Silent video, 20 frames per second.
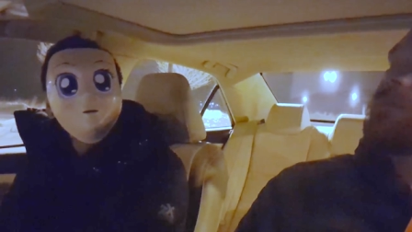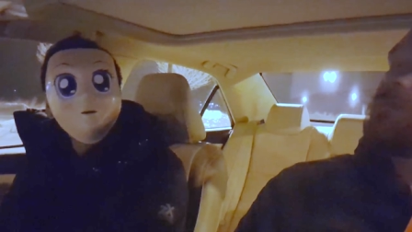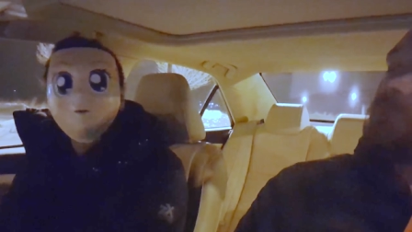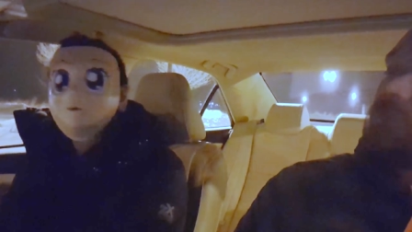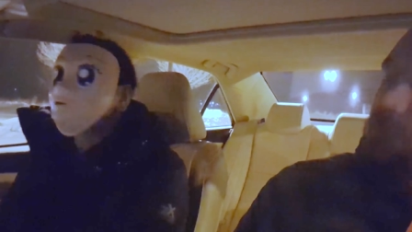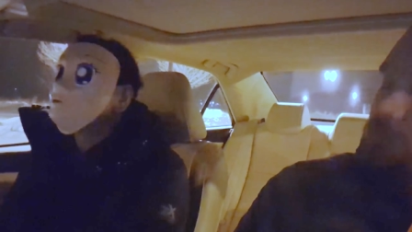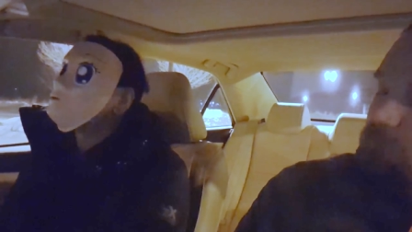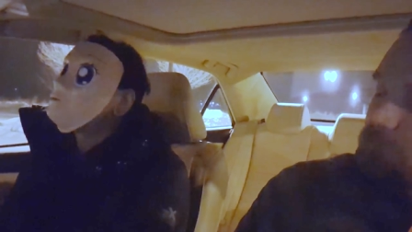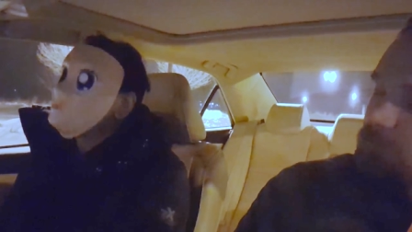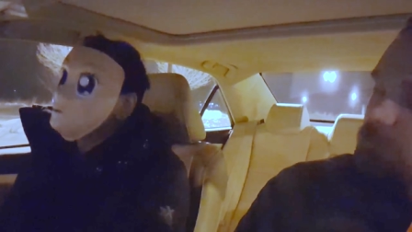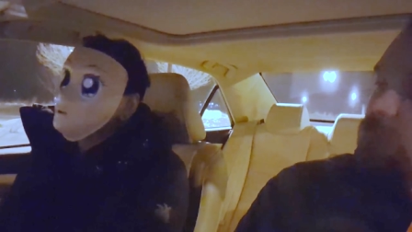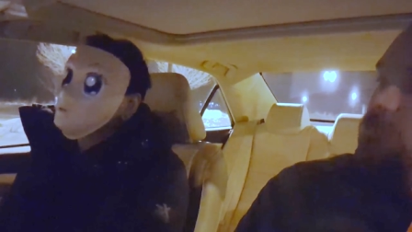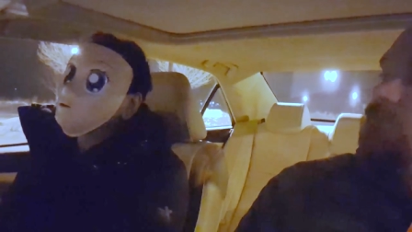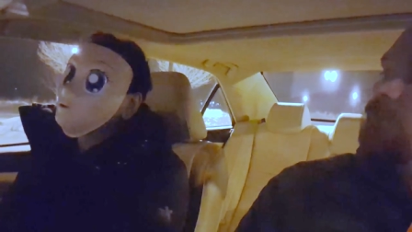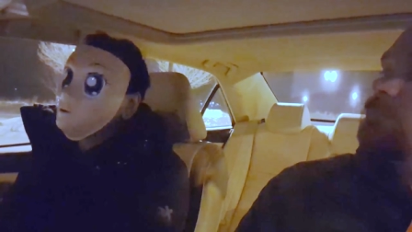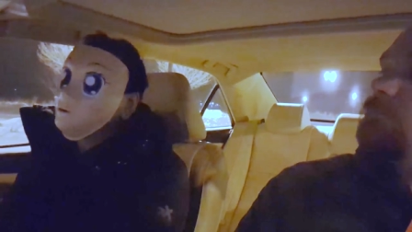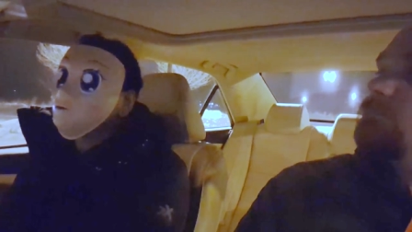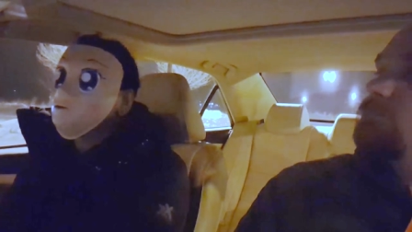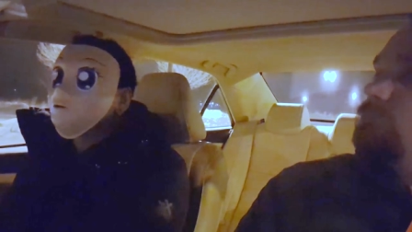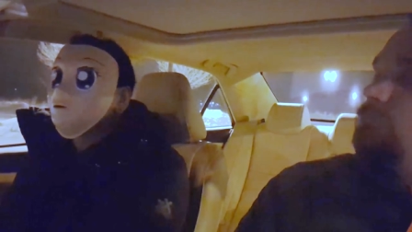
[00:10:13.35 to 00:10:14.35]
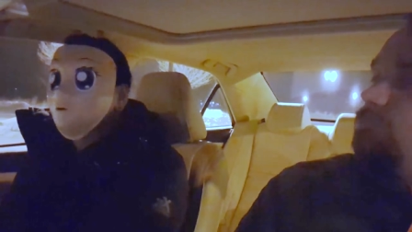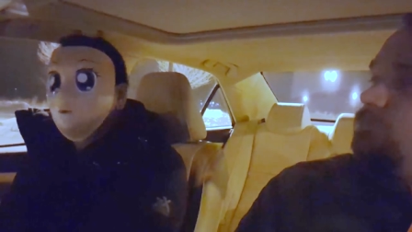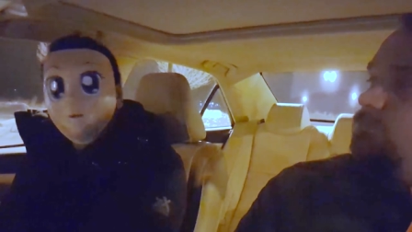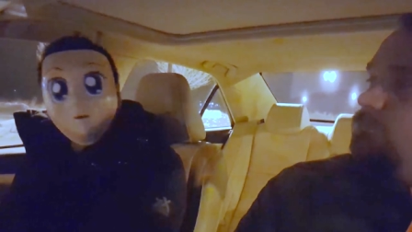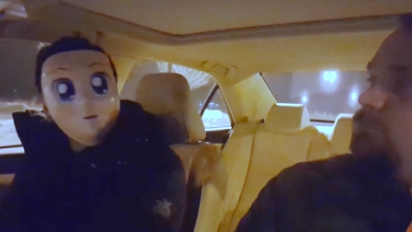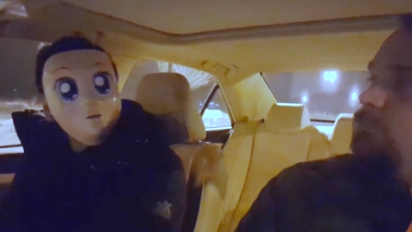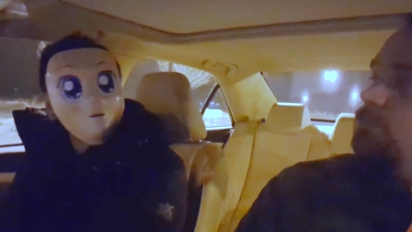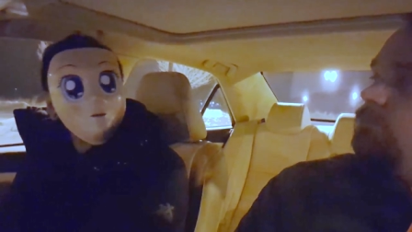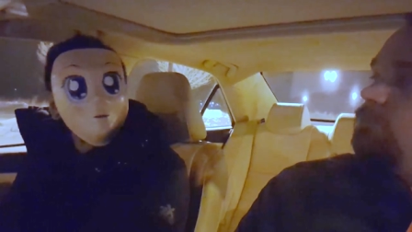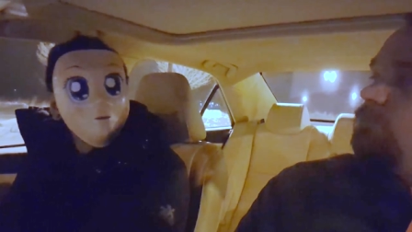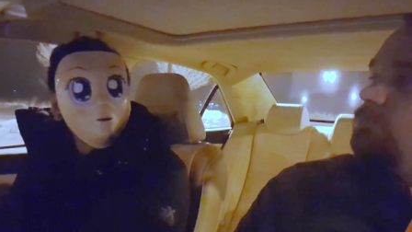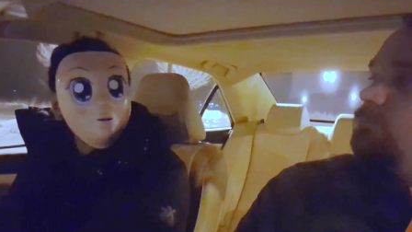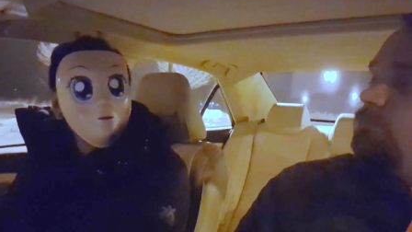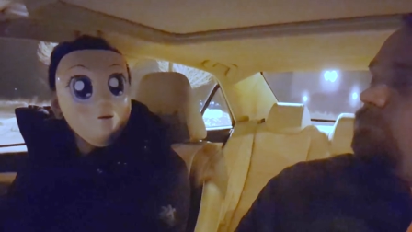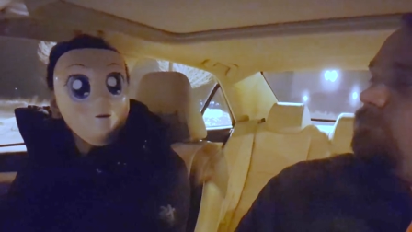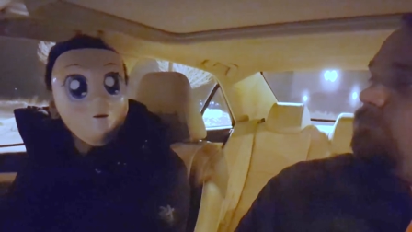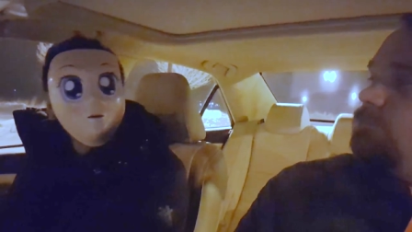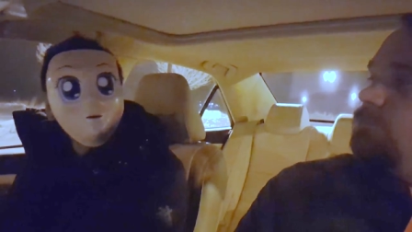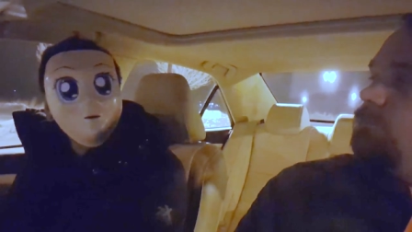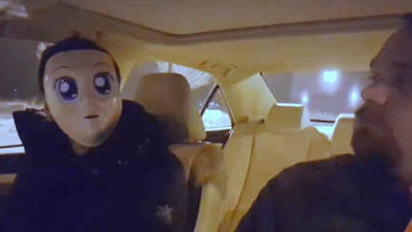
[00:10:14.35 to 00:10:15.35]
But it always remains a YouTube
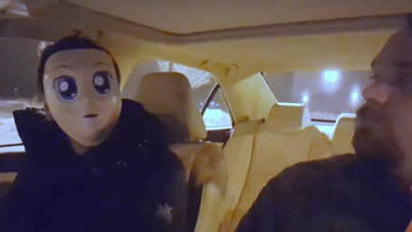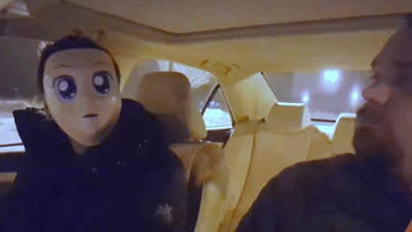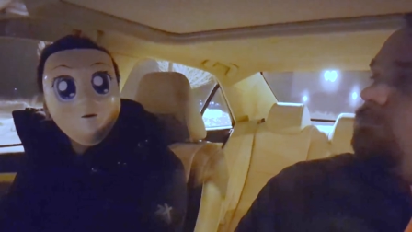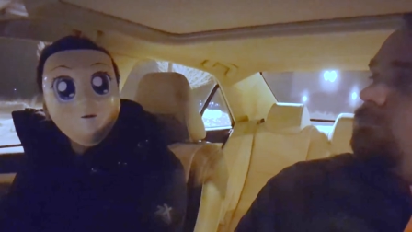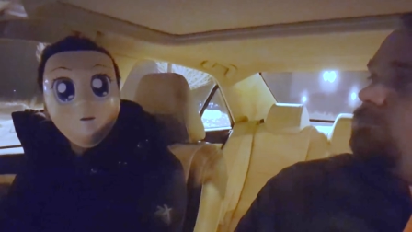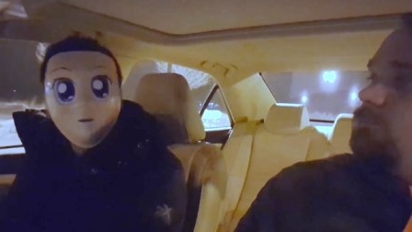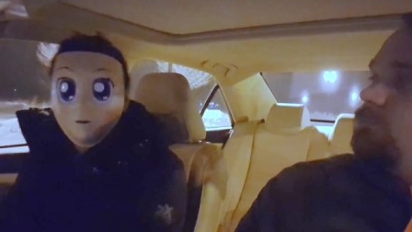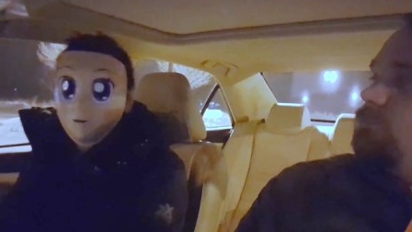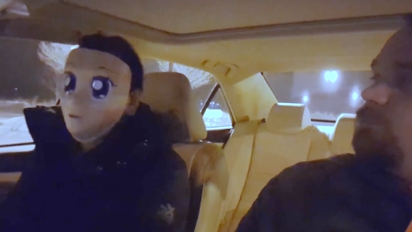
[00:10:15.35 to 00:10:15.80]
first podcast.